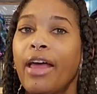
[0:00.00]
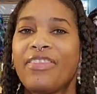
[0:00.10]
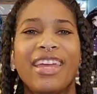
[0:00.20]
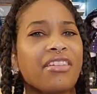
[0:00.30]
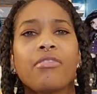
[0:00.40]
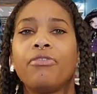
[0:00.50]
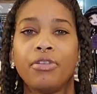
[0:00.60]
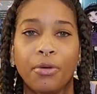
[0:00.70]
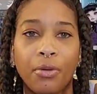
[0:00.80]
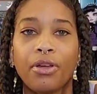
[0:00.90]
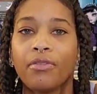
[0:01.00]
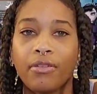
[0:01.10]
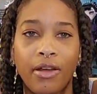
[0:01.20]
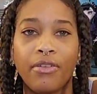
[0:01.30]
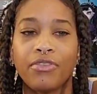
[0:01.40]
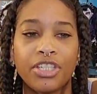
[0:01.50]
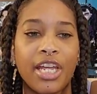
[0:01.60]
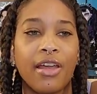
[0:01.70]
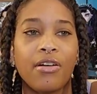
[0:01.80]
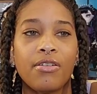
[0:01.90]
I think it's a fluke of the
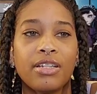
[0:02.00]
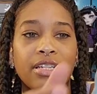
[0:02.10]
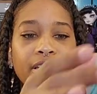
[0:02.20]
tail.